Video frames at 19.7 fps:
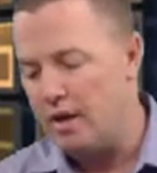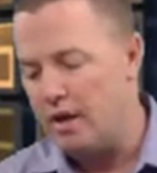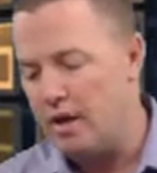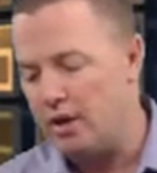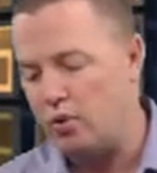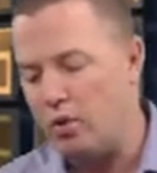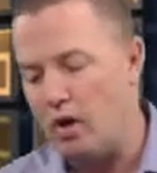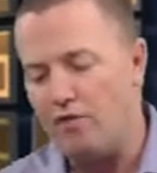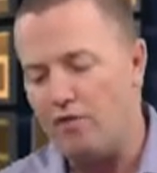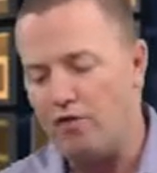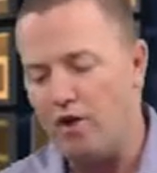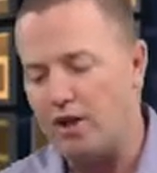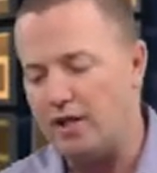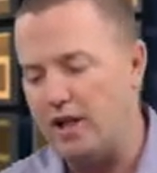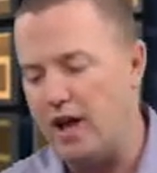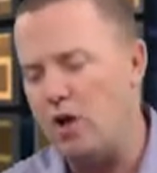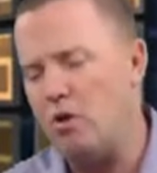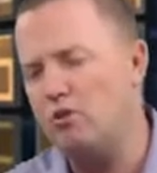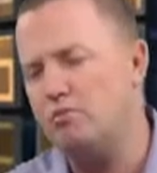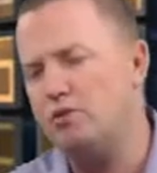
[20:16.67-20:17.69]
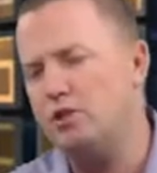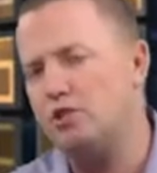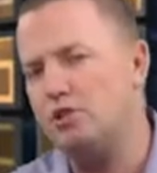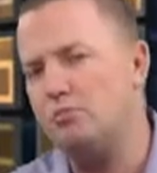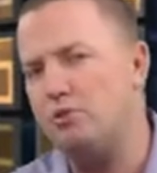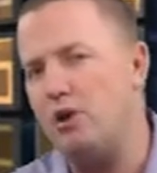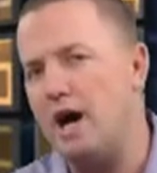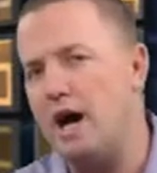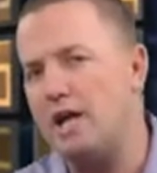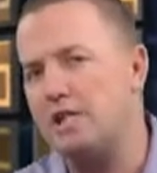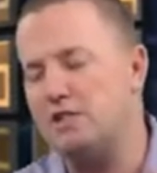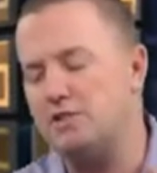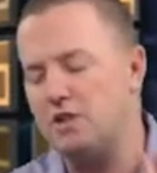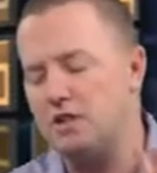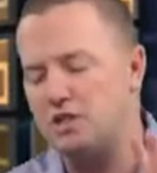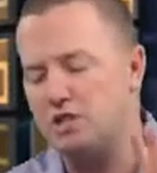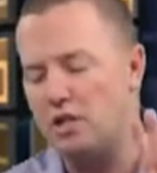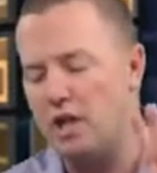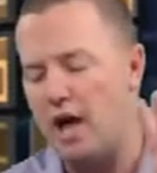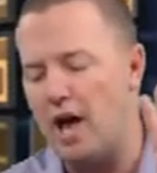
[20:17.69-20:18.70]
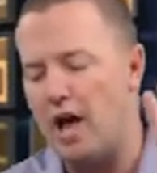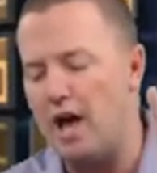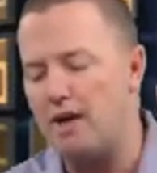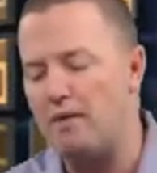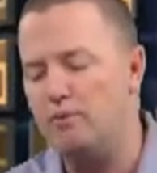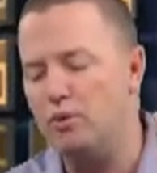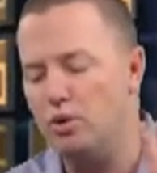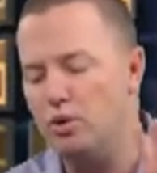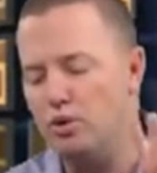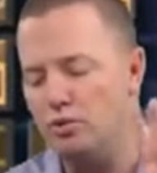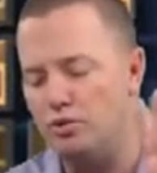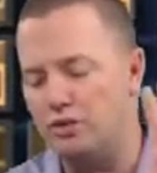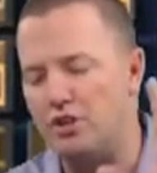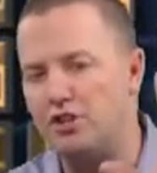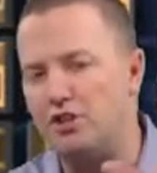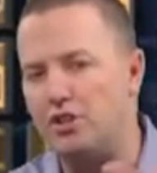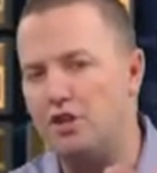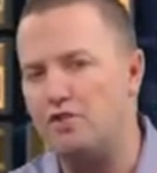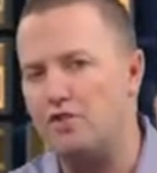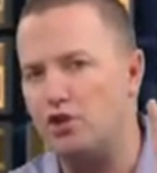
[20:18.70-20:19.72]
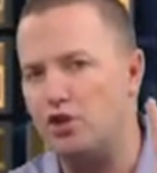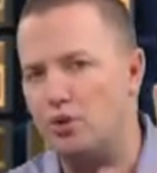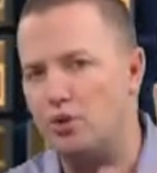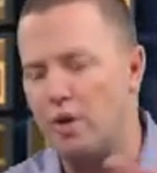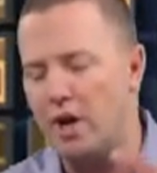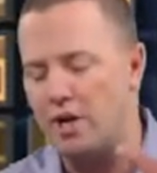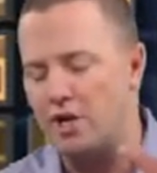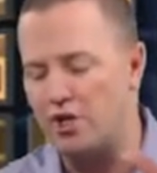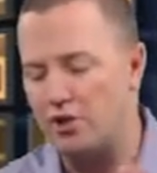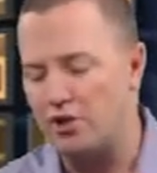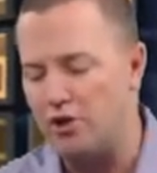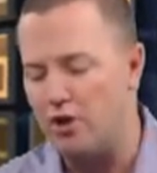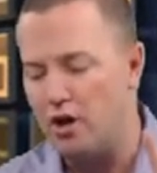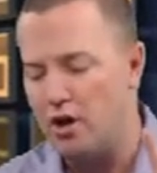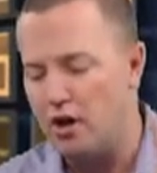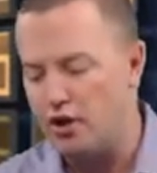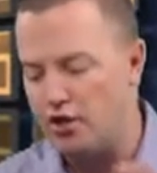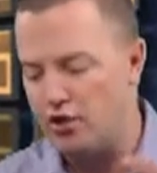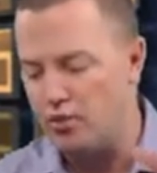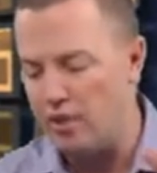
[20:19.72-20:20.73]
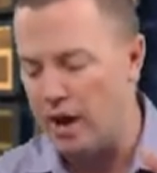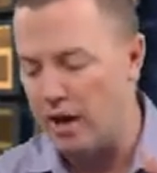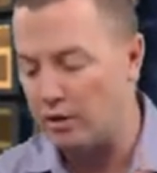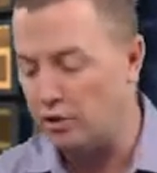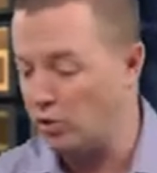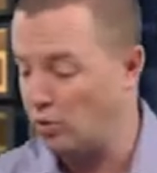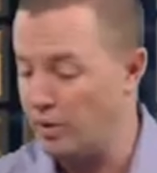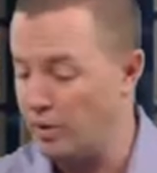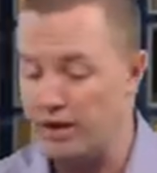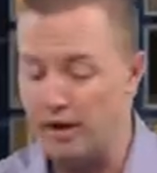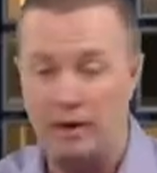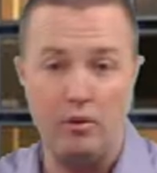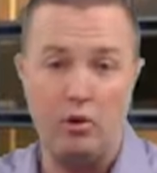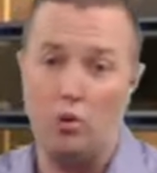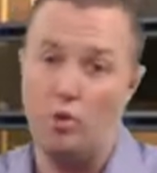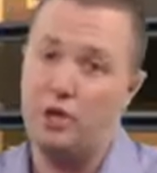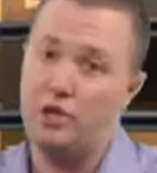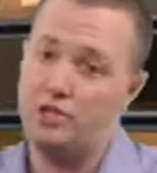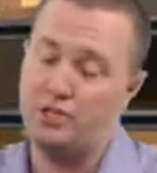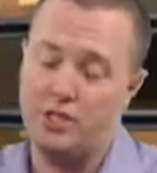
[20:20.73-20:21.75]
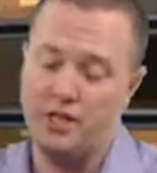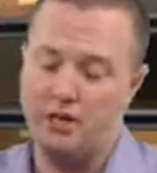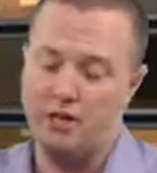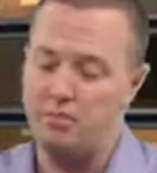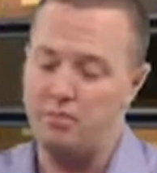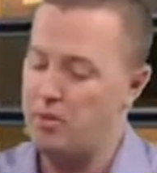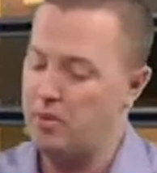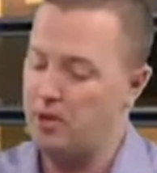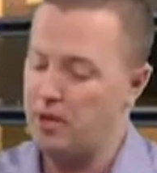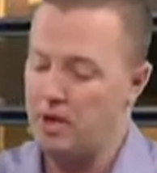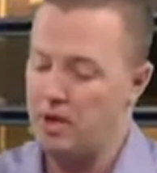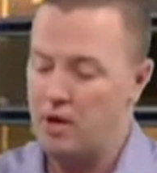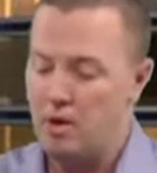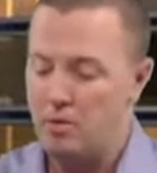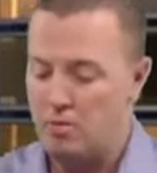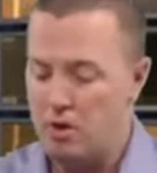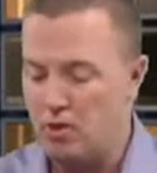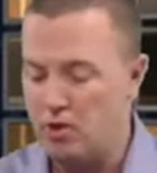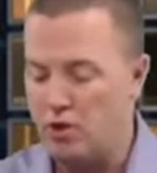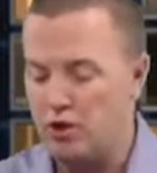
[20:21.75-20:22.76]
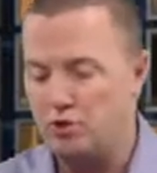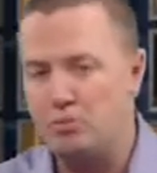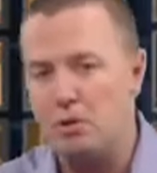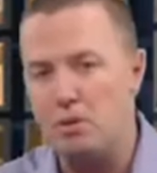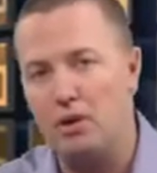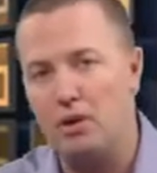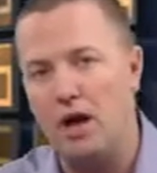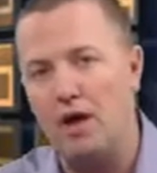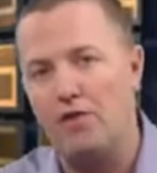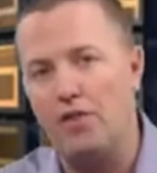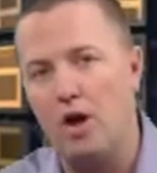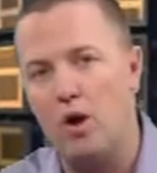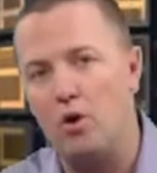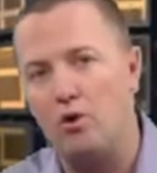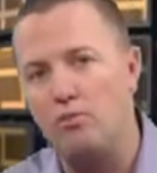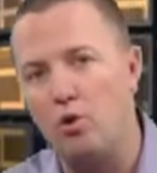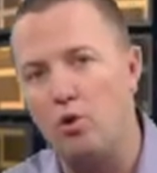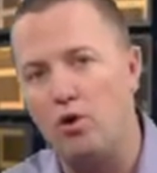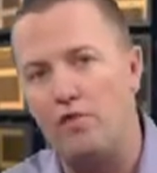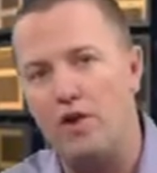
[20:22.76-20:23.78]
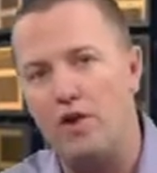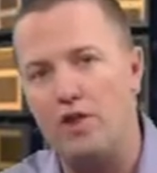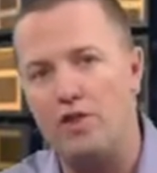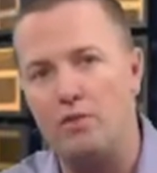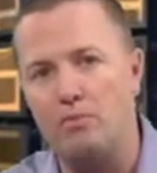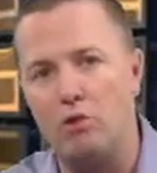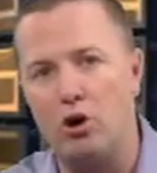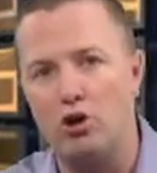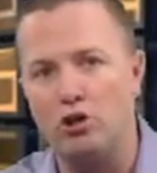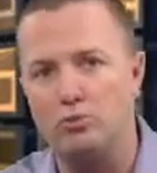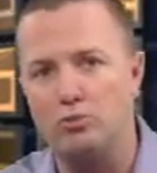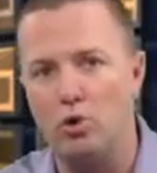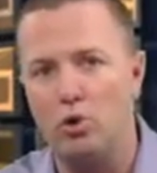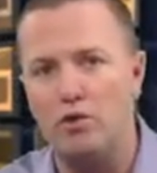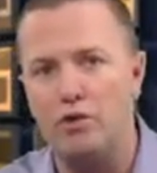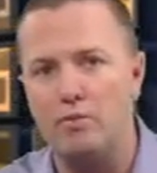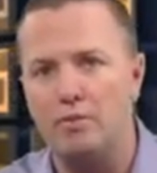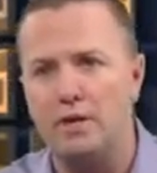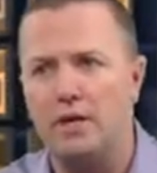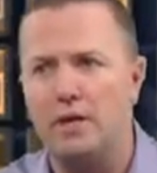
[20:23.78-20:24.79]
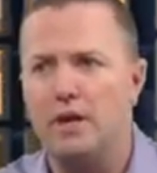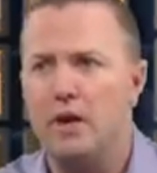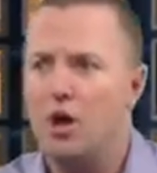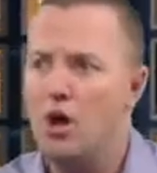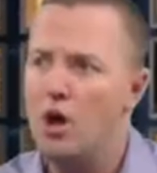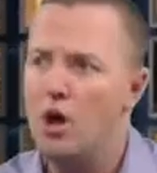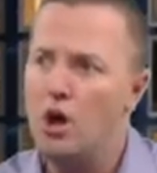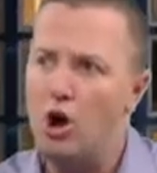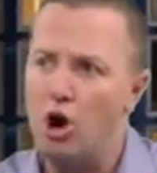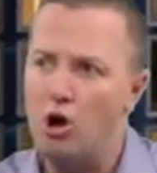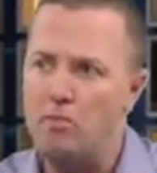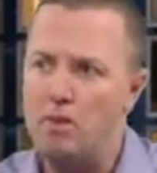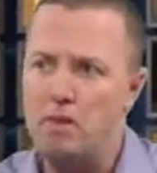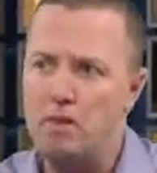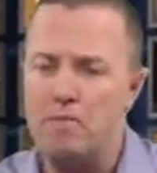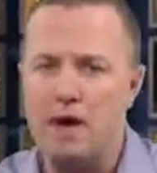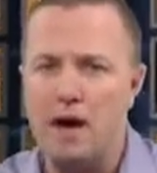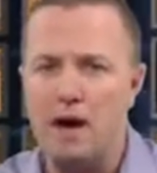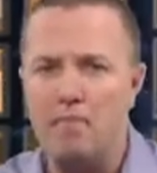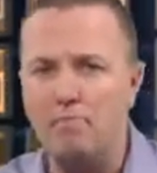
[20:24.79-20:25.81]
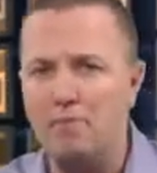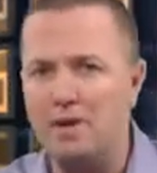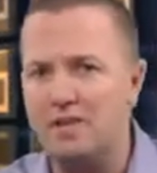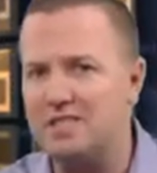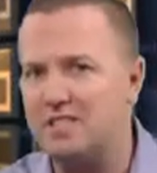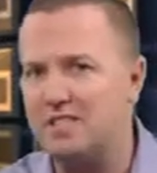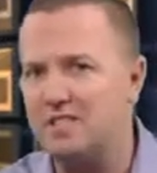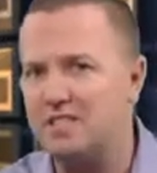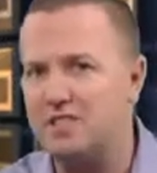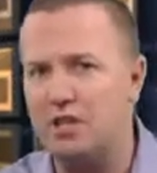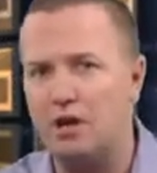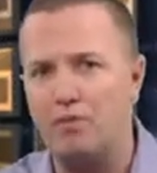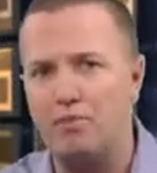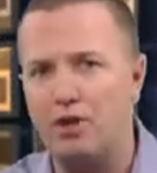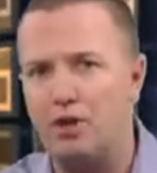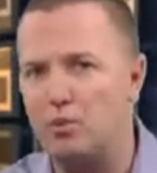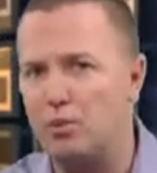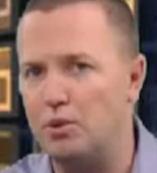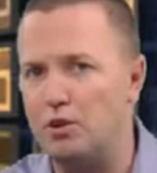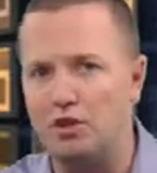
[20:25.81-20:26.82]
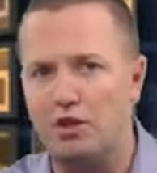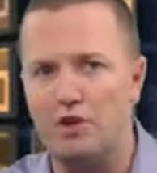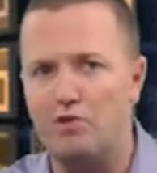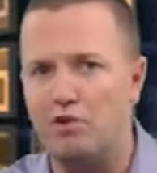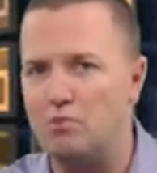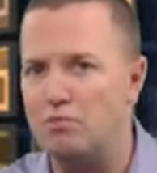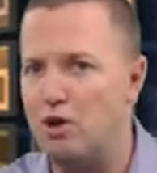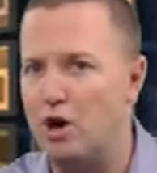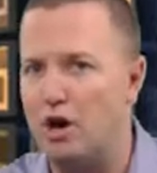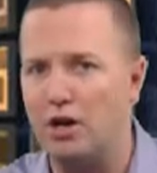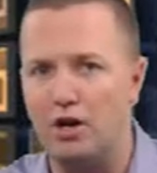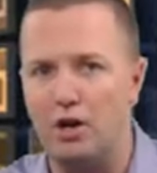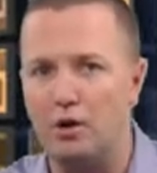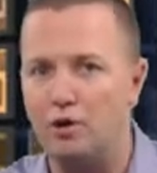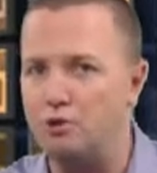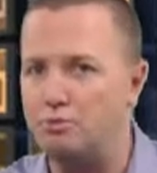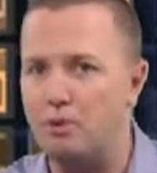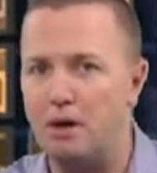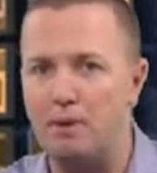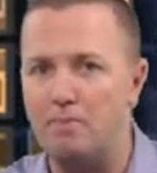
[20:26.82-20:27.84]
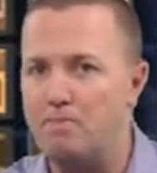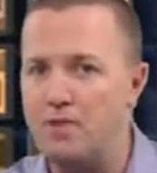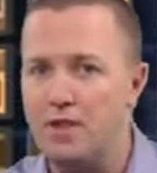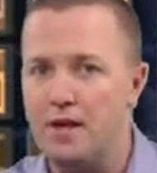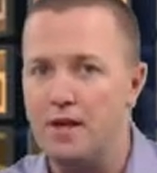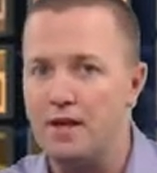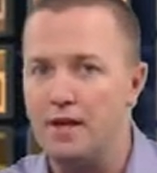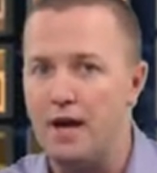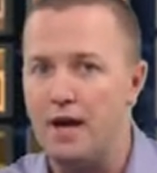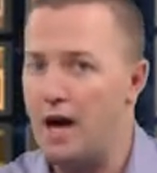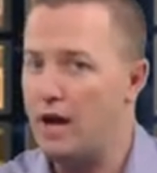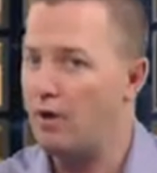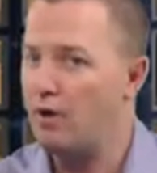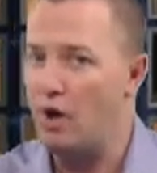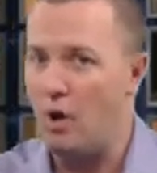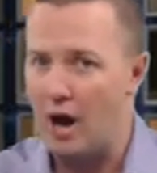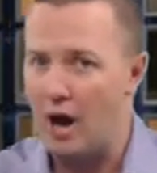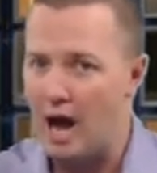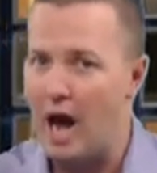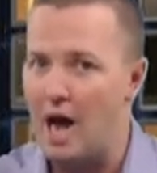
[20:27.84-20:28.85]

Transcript: And quite frankly, I wouldn't be surprised if this line moved in the Denver direction throughout the week. I mean, we'll see. Maybe there's people out there with more faith in Baltimore than me, or maybe I'm missing something with the Denver Broncos, but I don't know.